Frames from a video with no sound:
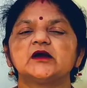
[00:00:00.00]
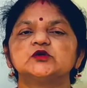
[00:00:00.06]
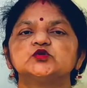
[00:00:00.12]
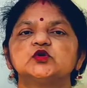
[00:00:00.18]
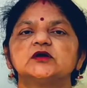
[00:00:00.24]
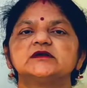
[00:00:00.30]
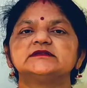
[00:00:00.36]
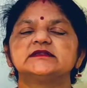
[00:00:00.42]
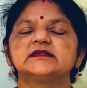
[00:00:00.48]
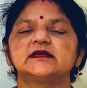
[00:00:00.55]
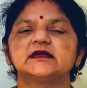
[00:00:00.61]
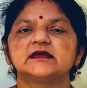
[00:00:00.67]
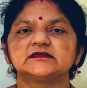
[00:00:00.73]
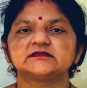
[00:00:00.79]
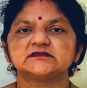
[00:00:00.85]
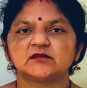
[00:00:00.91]
who
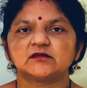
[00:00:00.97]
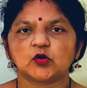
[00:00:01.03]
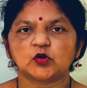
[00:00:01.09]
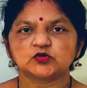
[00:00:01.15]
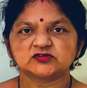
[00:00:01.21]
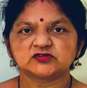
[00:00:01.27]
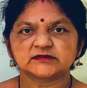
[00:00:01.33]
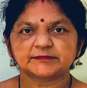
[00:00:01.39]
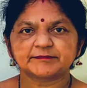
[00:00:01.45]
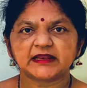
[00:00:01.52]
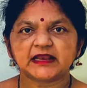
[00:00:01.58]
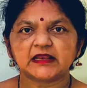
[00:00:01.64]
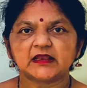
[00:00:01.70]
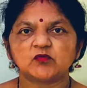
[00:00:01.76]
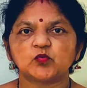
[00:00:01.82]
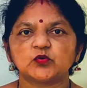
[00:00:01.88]
are so
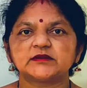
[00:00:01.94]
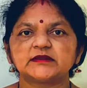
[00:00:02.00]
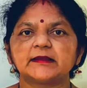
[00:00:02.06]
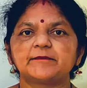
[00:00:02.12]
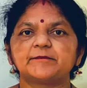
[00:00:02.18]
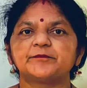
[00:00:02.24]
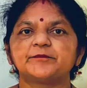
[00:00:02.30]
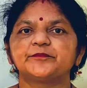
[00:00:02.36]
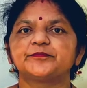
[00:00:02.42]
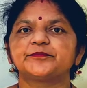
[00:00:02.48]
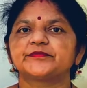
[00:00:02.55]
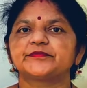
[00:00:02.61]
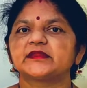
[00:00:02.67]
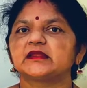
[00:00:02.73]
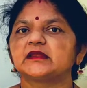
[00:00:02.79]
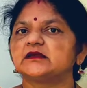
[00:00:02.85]
special to
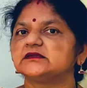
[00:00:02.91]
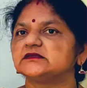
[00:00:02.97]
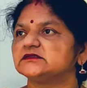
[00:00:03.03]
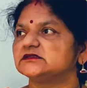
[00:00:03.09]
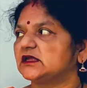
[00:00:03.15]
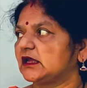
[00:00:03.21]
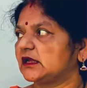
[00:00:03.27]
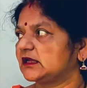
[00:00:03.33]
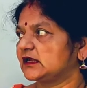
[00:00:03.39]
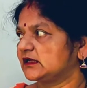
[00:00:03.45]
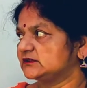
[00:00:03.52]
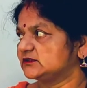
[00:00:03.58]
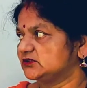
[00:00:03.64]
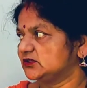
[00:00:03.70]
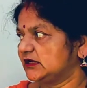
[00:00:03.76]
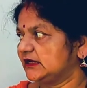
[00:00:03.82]
them.
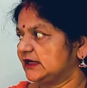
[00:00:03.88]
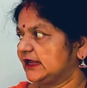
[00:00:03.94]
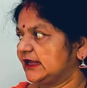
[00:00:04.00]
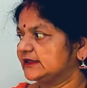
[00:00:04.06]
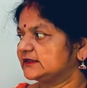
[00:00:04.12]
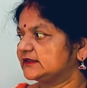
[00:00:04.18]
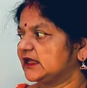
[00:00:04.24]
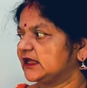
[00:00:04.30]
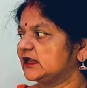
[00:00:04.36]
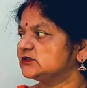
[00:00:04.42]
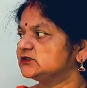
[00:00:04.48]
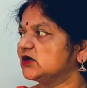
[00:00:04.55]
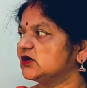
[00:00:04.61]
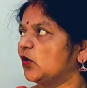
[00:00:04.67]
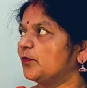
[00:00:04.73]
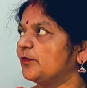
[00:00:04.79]
Young children
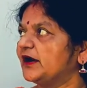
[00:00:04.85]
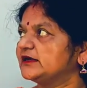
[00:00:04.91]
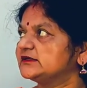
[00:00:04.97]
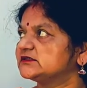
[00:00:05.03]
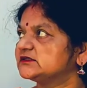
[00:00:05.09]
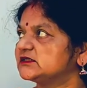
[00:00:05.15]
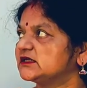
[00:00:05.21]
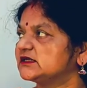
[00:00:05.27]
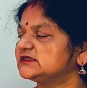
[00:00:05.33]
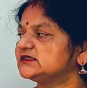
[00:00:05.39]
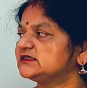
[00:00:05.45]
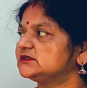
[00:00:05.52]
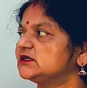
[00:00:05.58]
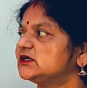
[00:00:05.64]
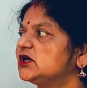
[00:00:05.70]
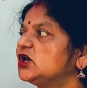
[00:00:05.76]
need
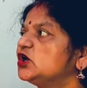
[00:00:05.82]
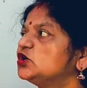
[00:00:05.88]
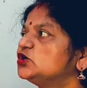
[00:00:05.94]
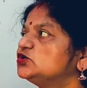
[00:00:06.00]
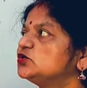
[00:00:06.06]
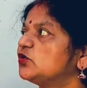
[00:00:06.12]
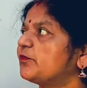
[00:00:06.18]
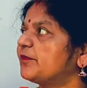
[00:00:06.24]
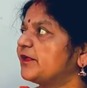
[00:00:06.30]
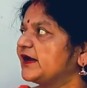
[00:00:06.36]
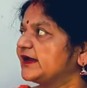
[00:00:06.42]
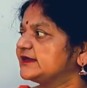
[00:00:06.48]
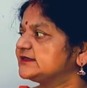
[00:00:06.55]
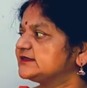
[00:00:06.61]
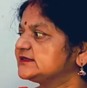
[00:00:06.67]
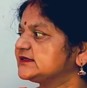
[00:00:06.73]
opportunities to
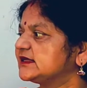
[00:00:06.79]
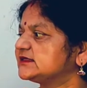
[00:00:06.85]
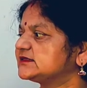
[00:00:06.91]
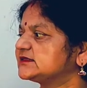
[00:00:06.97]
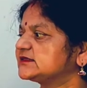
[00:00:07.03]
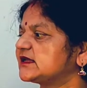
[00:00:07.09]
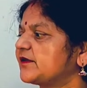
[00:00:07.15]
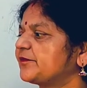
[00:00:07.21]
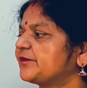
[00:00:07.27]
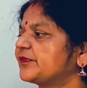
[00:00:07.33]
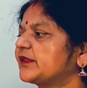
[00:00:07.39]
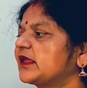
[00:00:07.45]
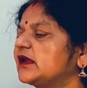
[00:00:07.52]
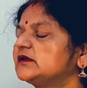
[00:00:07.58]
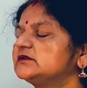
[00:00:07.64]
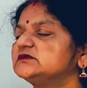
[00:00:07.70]
practice
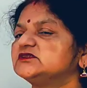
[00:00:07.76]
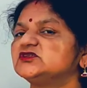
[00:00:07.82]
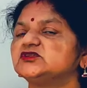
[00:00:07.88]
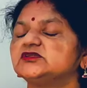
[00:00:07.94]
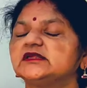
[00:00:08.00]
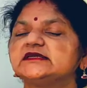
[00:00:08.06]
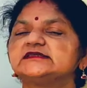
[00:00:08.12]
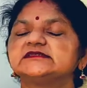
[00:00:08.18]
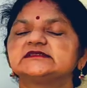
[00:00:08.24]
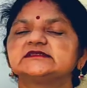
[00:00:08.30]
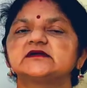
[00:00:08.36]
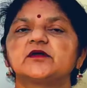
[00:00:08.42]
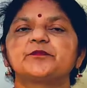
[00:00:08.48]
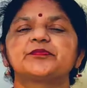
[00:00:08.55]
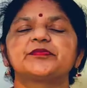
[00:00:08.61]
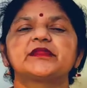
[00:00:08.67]

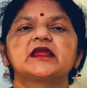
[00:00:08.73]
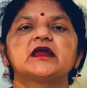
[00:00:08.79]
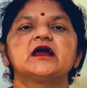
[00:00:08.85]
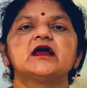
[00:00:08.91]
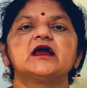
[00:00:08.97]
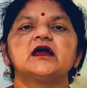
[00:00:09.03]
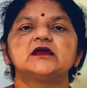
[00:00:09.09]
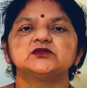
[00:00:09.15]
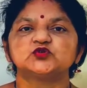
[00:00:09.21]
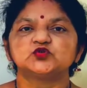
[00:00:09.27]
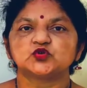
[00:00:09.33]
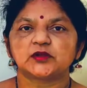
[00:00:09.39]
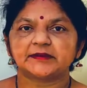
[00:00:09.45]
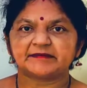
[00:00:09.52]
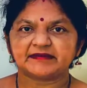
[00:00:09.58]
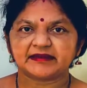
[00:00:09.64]
feeling wonder
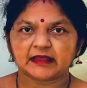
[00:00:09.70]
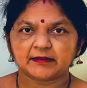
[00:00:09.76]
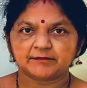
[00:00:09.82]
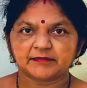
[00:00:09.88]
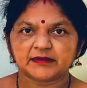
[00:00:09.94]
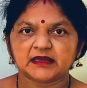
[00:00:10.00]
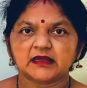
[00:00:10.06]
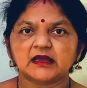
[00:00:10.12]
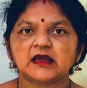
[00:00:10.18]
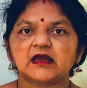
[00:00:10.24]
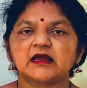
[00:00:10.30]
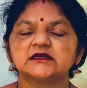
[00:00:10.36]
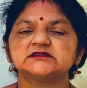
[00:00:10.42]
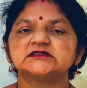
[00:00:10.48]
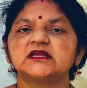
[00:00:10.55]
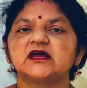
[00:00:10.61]
to develop
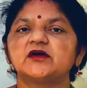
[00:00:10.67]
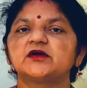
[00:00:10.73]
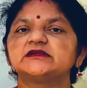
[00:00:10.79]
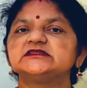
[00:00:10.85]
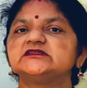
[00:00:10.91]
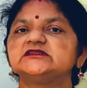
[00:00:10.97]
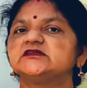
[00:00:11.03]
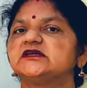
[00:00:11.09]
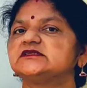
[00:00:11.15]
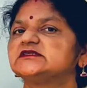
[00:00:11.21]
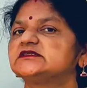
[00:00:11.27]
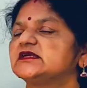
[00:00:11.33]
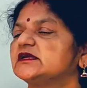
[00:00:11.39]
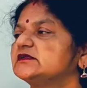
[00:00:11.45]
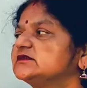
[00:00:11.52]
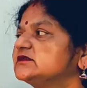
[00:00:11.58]
their
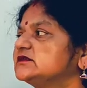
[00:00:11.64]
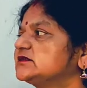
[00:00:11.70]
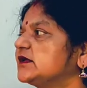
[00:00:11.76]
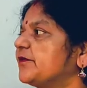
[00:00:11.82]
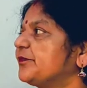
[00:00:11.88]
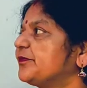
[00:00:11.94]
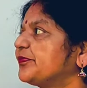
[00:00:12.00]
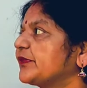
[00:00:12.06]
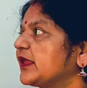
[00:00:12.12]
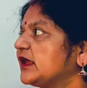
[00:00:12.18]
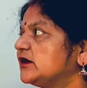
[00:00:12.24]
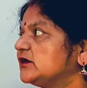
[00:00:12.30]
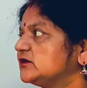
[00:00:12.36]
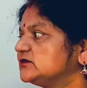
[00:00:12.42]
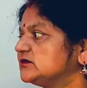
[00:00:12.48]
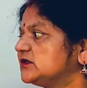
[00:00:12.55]
curious minds.
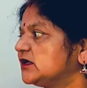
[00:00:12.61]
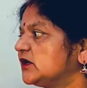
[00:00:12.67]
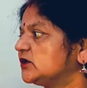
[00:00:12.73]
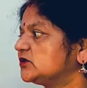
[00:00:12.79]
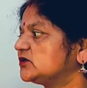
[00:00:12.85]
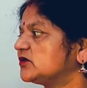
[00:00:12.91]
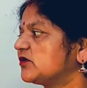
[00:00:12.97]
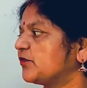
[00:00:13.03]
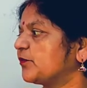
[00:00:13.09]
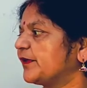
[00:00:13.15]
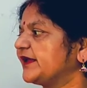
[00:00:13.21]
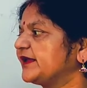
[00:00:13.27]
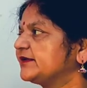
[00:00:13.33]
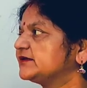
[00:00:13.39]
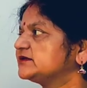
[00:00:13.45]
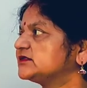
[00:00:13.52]
Wonder is
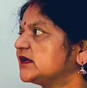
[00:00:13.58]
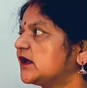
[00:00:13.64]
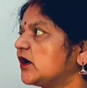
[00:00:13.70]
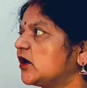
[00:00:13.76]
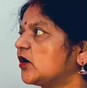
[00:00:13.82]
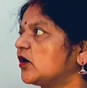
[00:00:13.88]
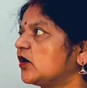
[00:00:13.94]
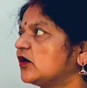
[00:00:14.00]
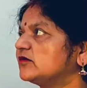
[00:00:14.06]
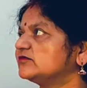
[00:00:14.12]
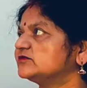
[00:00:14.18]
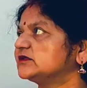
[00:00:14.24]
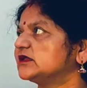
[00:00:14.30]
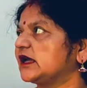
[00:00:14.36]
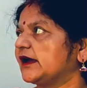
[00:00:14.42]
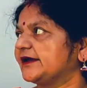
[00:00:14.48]
the beginning
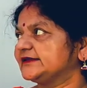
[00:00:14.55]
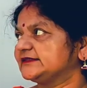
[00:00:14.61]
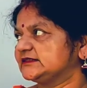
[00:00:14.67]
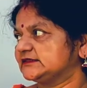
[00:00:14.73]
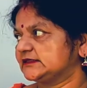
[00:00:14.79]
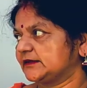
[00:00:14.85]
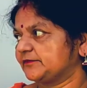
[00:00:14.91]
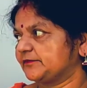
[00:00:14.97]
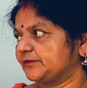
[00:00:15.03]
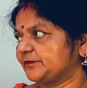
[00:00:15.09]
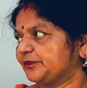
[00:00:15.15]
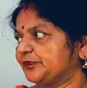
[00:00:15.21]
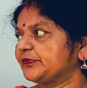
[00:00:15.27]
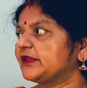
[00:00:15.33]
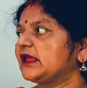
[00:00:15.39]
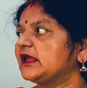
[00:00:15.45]
of
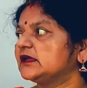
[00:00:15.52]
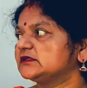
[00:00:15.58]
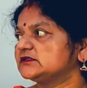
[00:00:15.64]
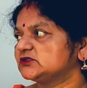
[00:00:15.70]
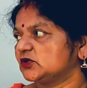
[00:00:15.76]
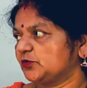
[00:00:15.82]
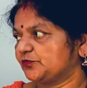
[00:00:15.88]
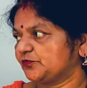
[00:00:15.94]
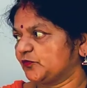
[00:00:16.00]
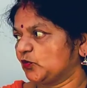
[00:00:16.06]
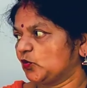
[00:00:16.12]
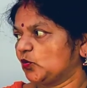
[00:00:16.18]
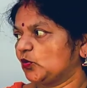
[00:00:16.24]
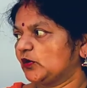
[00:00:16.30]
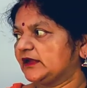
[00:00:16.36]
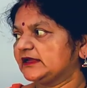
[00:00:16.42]
wisdom. Number
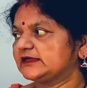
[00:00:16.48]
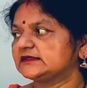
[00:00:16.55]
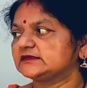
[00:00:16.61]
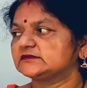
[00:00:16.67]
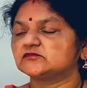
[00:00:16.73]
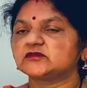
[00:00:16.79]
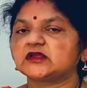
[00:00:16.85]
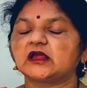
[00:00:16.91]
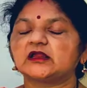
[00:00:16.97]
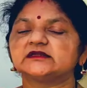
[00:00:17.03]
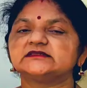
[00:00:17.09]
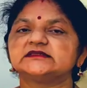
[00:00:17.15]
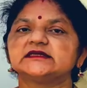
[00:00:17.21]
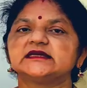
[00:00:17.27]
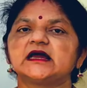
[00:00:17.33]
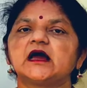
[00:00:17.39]
four,
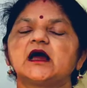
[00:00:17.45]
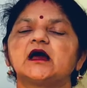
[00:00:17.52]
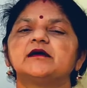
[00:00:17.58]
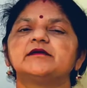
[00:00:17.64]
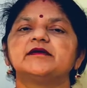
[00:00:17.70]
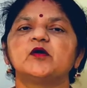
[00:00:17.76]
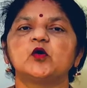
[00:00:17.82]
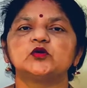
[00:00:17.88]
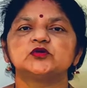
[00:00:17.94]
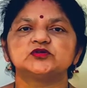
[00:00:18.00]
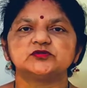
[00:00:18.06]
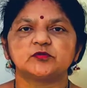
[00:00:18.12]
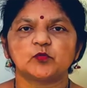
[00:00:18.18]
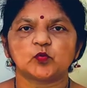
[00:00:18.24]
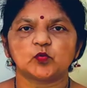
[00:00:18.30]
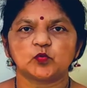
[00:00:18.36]
cuteness
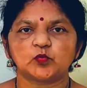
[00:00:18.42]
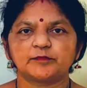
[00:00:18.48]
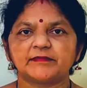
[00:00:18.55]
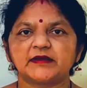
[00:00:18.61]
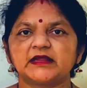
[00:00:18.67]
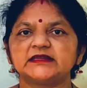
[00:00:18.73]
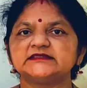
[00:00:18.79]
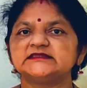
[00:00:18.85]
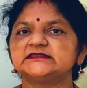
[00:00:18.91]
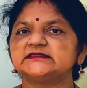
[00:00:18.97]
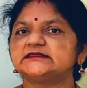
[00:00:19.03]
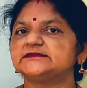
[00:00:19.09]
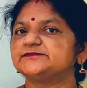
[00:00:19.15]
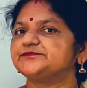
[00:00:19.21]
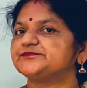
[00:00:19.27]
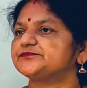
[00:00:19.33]
and
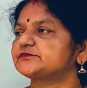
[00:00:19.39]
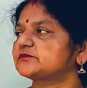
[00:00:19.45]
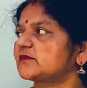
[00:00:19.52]
purity.